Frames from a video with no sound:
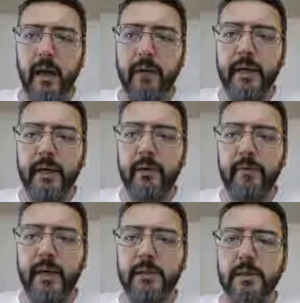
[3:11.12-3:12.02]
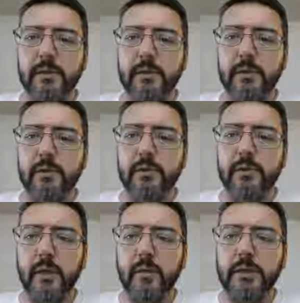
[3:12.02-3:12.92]
thank you in advance, those of you who do
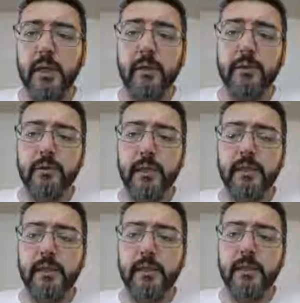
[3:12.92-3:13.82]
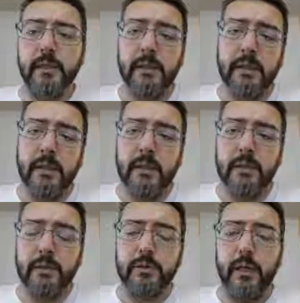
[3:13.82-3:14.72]
try to reach out and do try
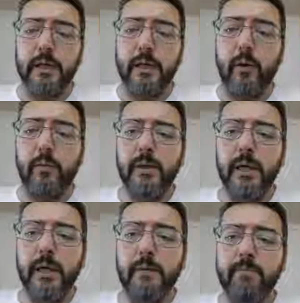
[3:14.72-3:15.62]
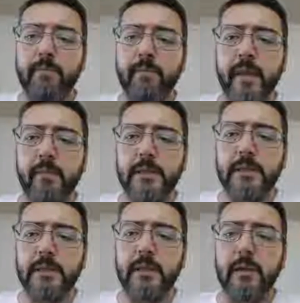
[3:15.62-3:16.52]
to help Ms.
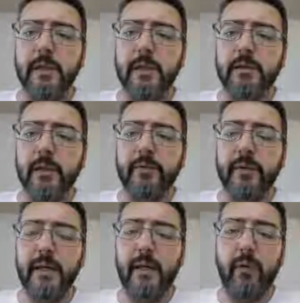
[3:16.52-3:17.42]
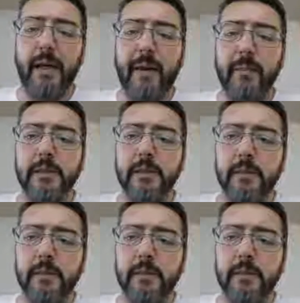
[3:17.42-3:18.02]
Castelli and try to find out what happened.